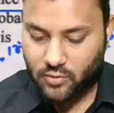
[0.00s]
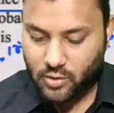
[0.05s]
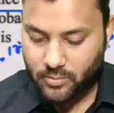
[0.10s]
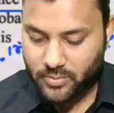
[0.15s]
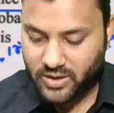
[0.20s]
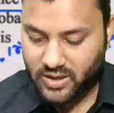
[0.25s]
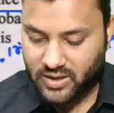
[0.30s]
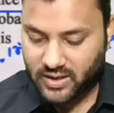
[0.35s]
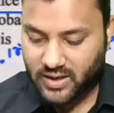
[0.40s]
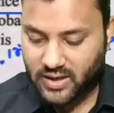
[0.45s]

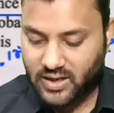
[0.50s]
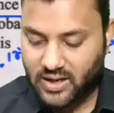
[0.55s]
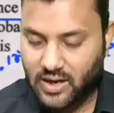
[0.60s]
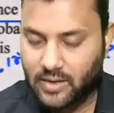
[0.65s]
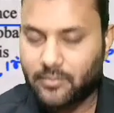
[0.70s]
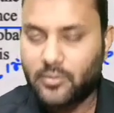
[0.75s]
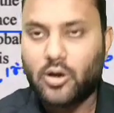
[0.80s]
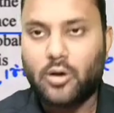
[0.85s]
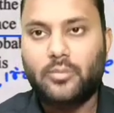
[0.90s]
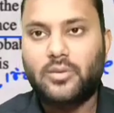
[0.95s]
vomiting and
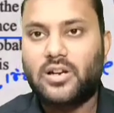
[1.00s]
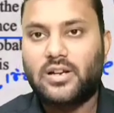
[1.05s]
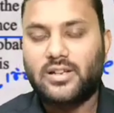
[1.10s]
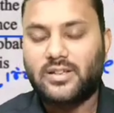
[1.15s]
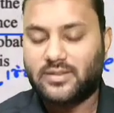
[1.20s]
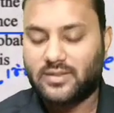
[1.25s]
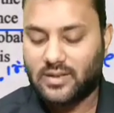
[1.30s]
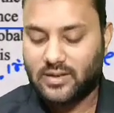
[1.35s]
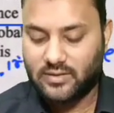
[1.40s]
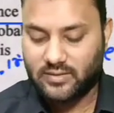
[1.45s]
abdominal
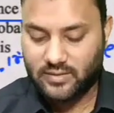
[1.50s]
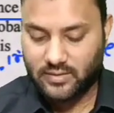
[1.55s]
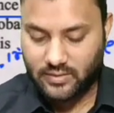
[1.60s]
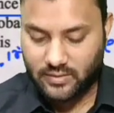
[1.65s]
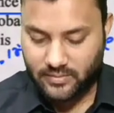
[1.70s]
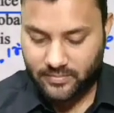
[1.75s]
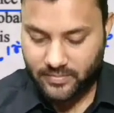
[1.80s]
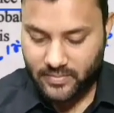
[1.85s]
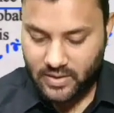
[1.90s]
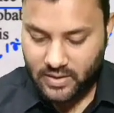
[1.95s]

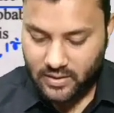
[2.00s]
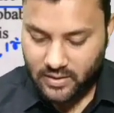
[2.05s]
distension.